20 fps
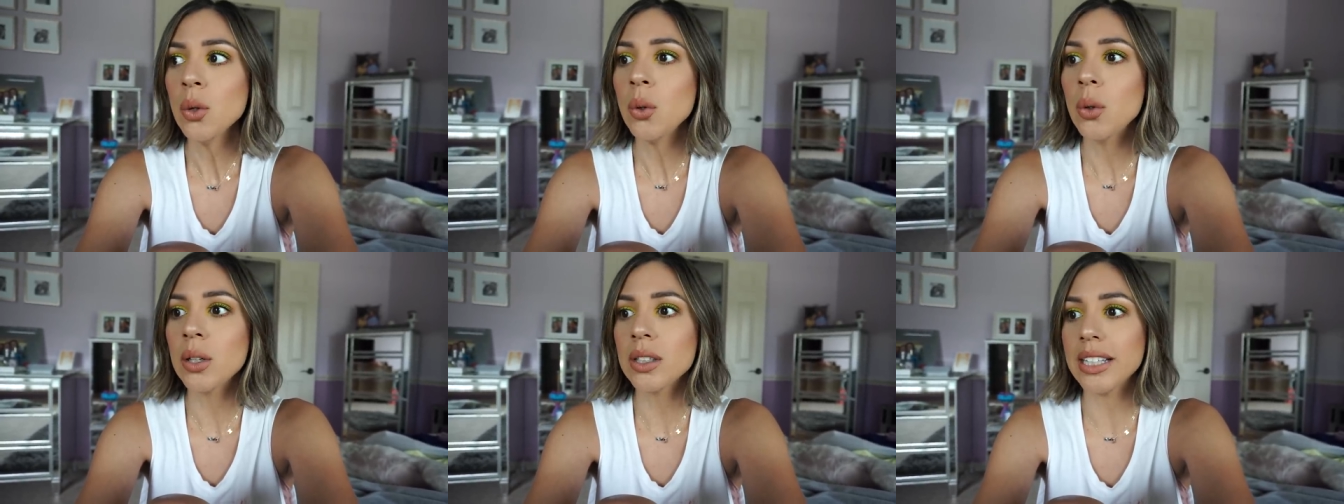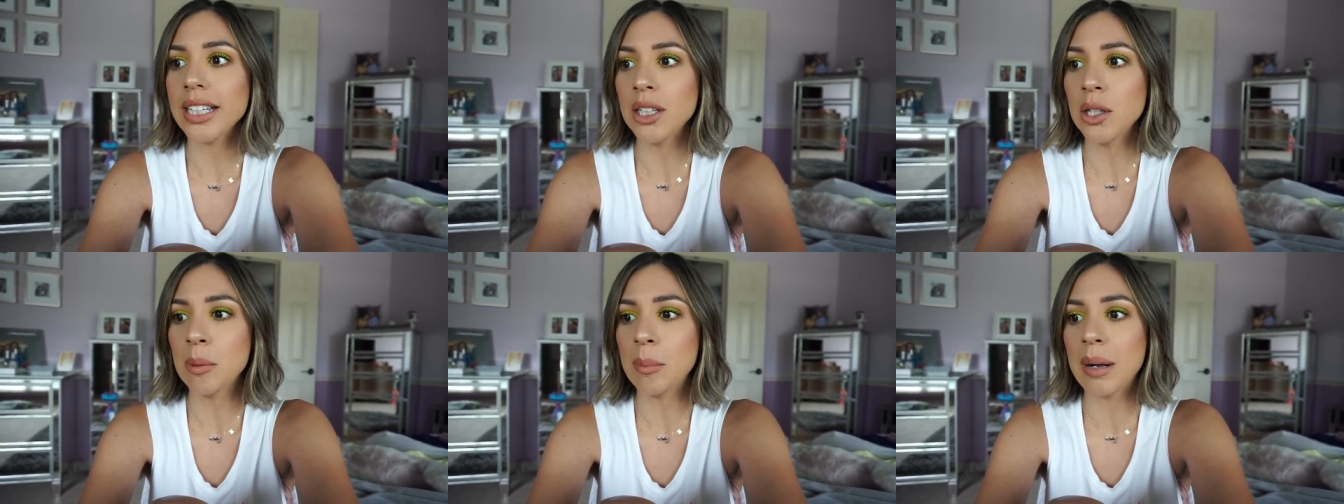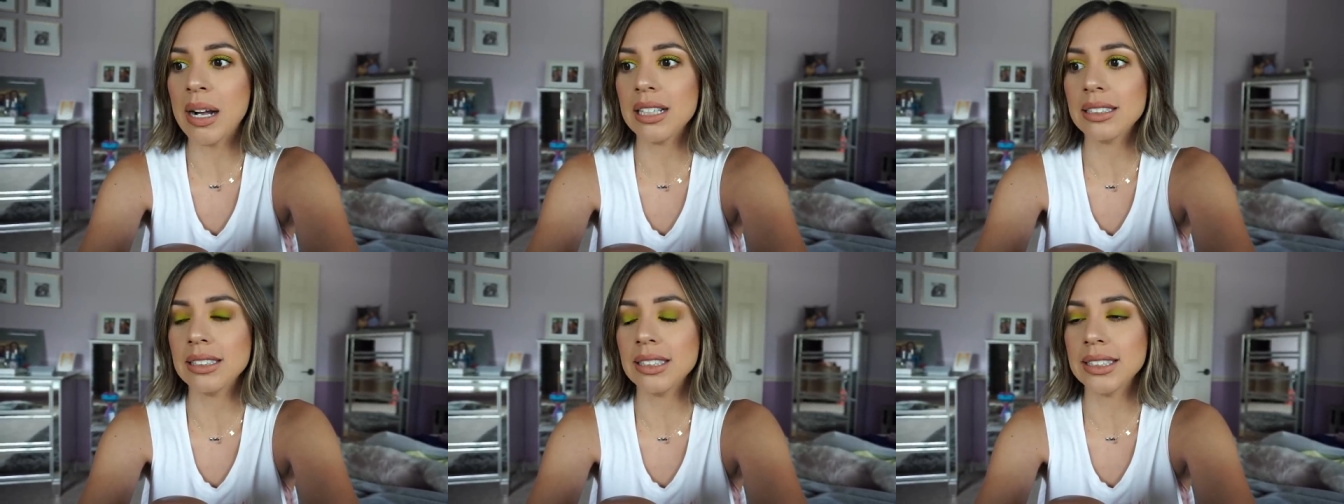Or like your
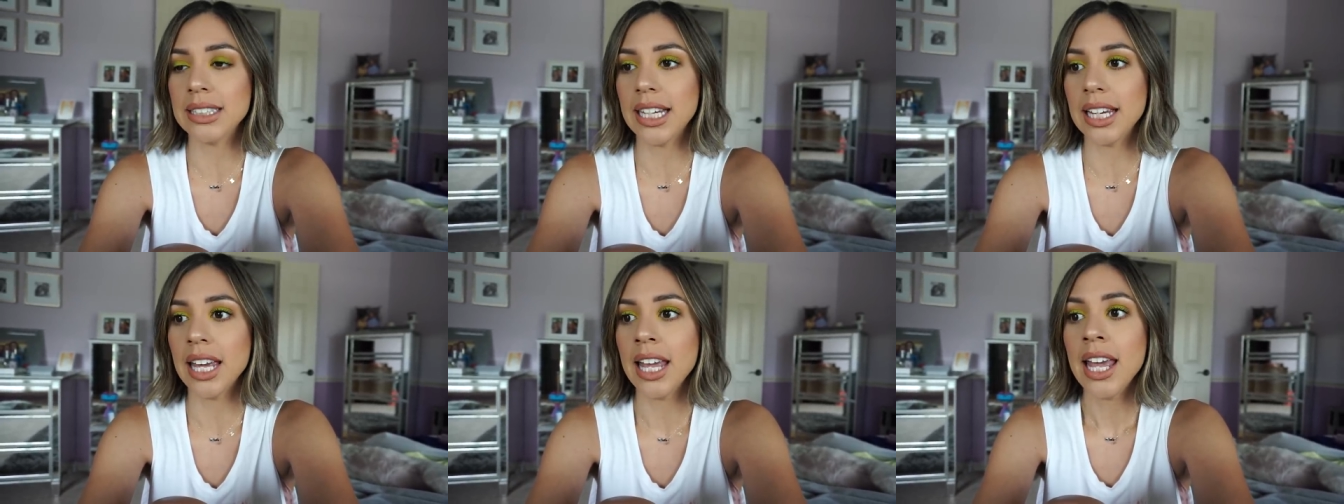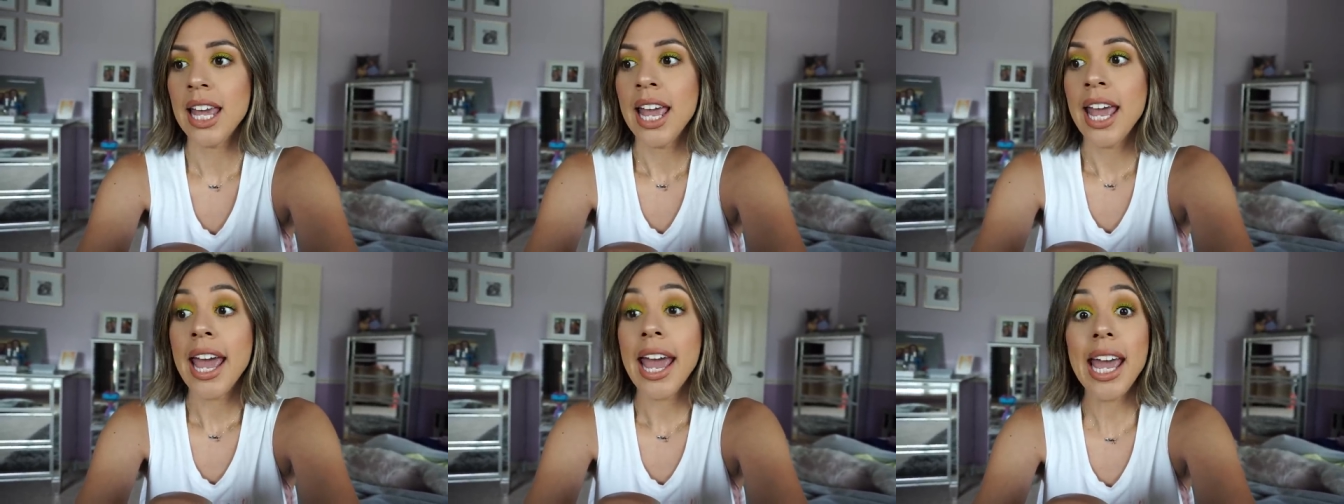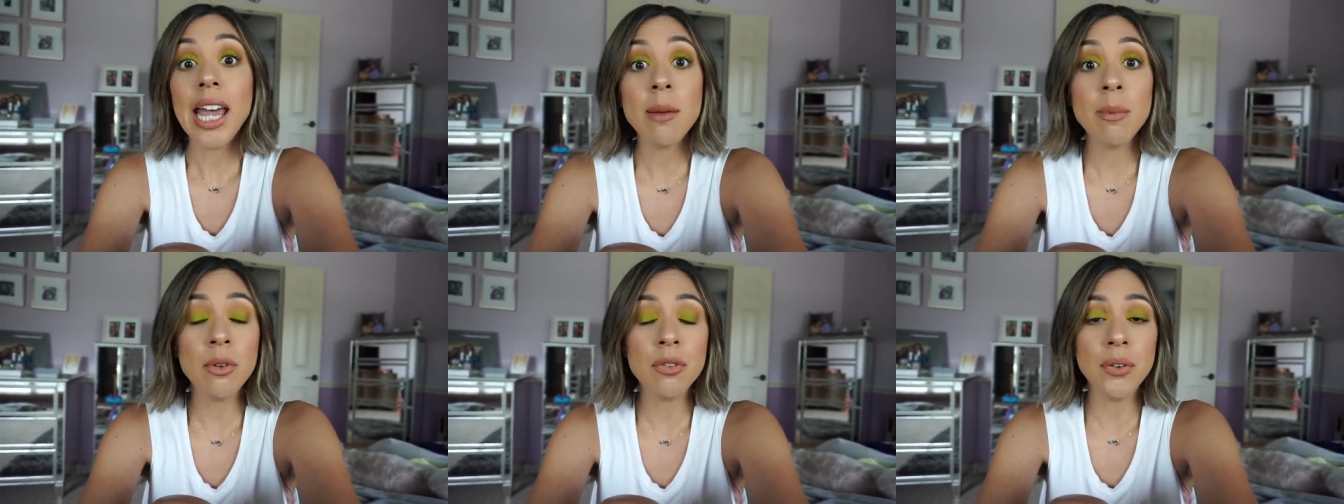boss is like,
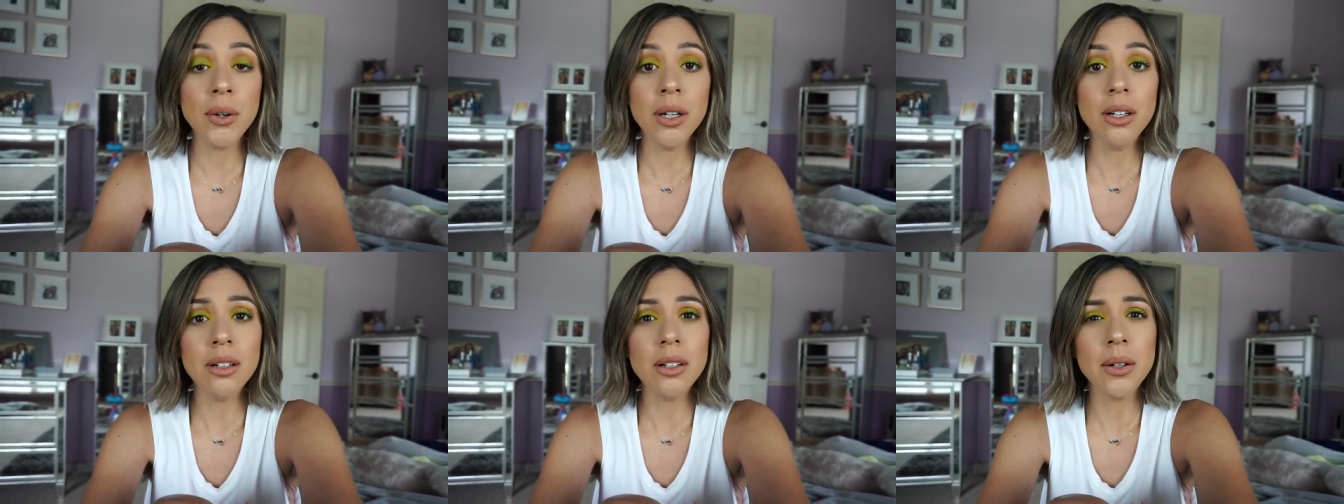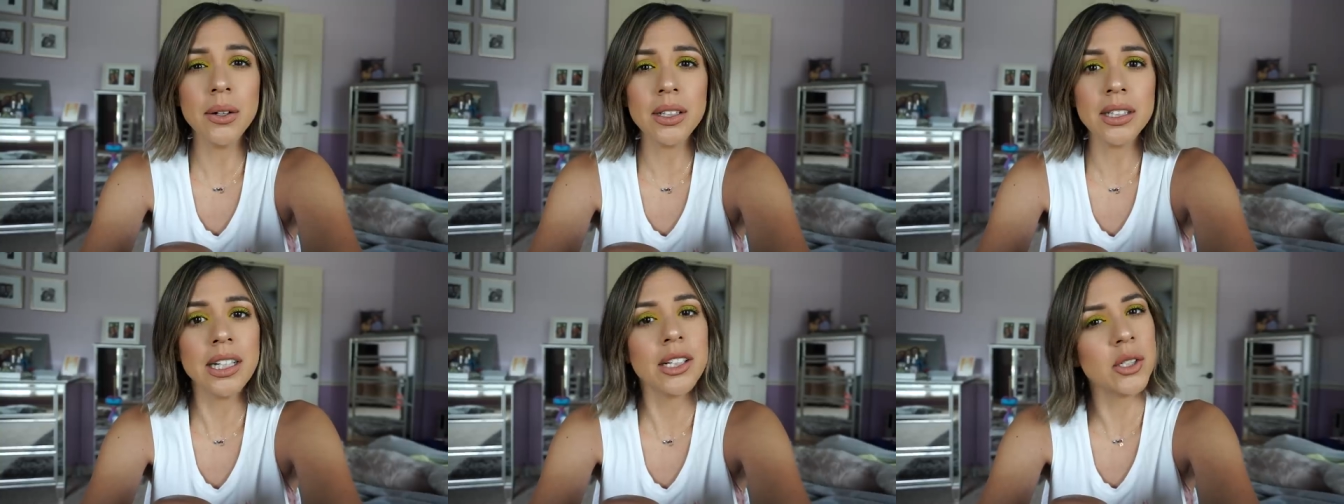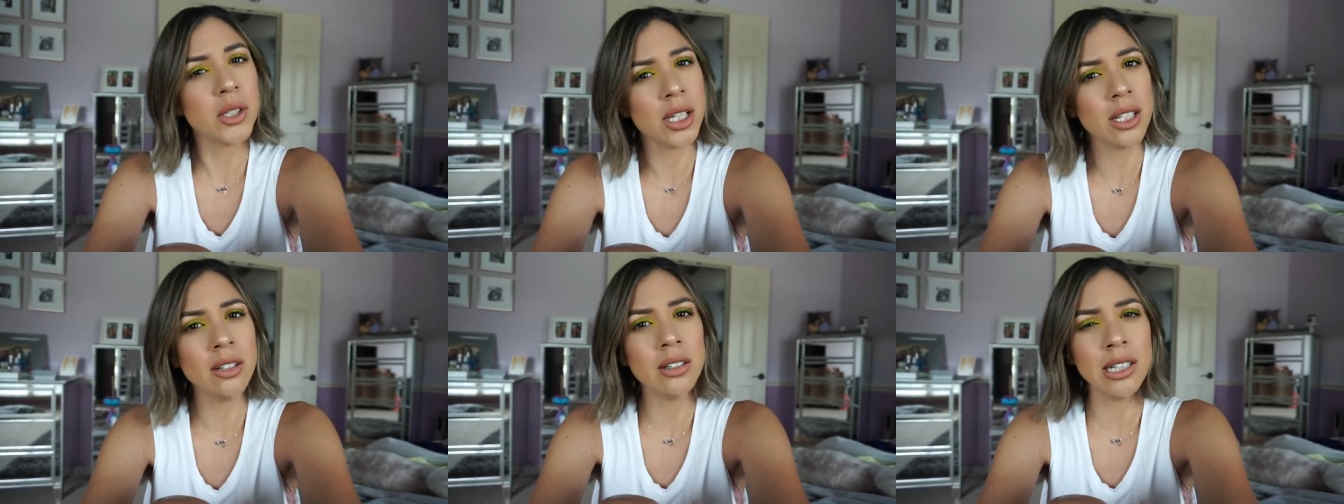hey, before you go to
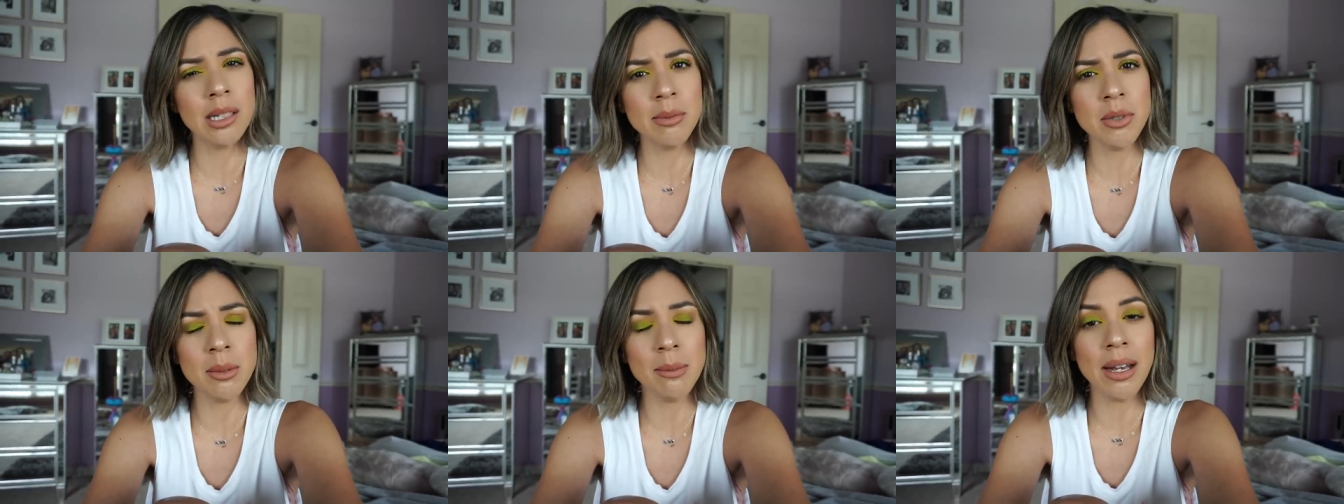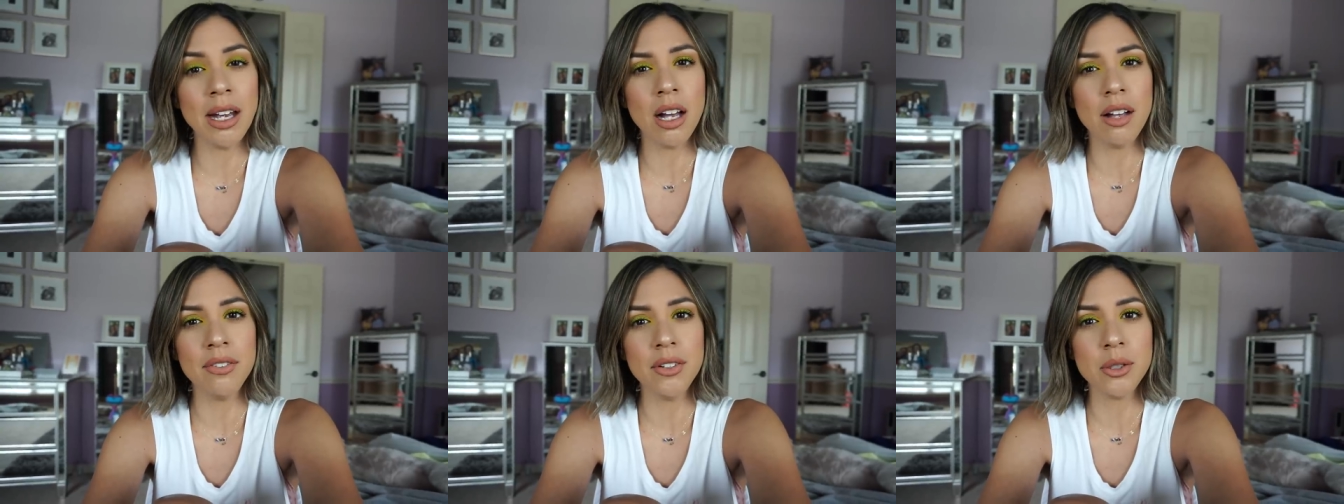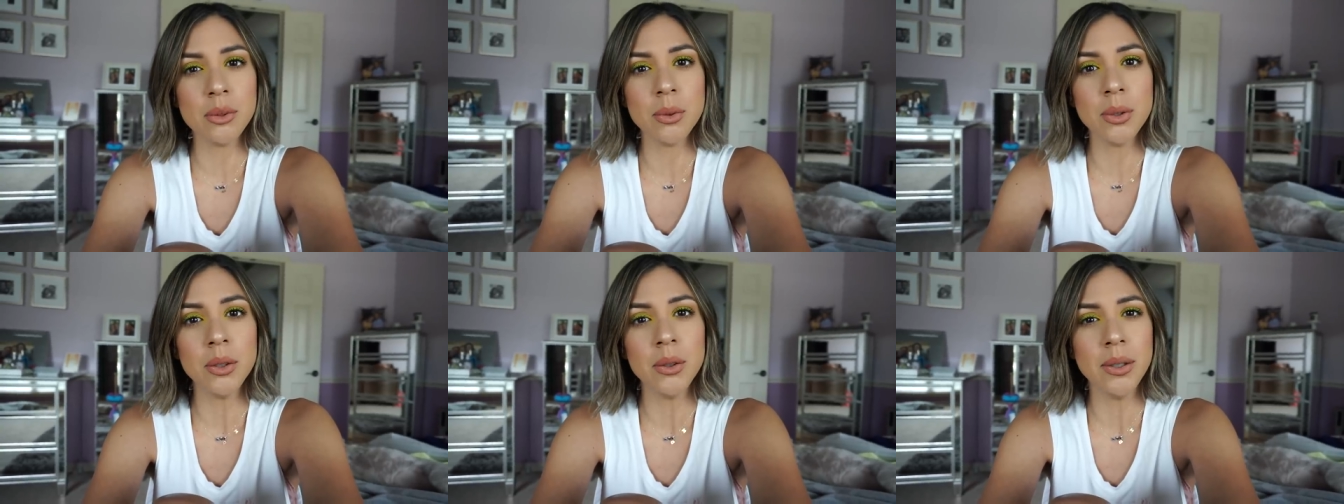lunch, can you come to my
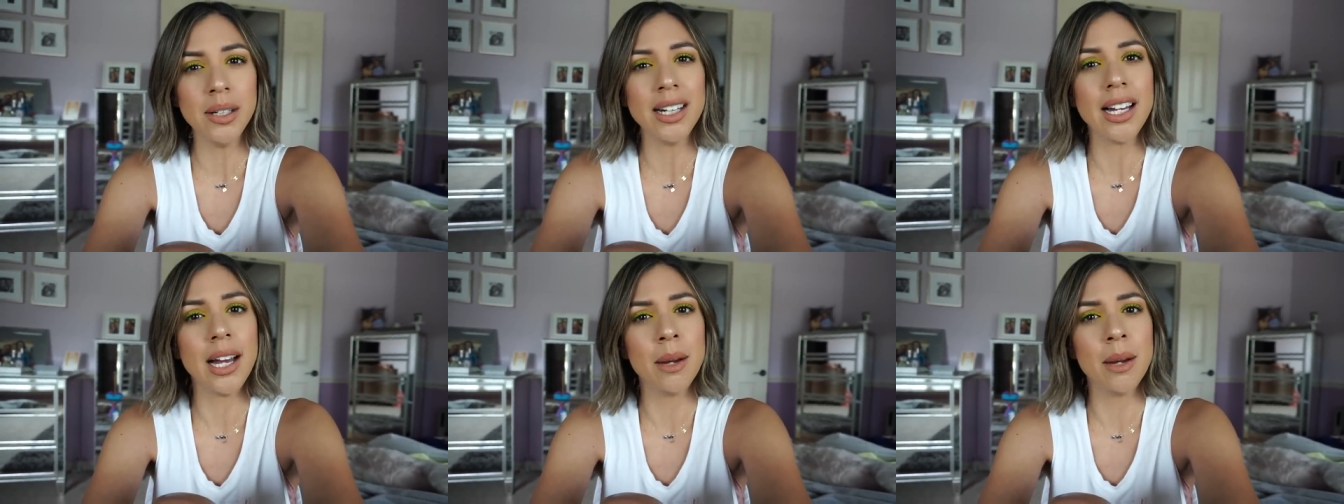office real quick?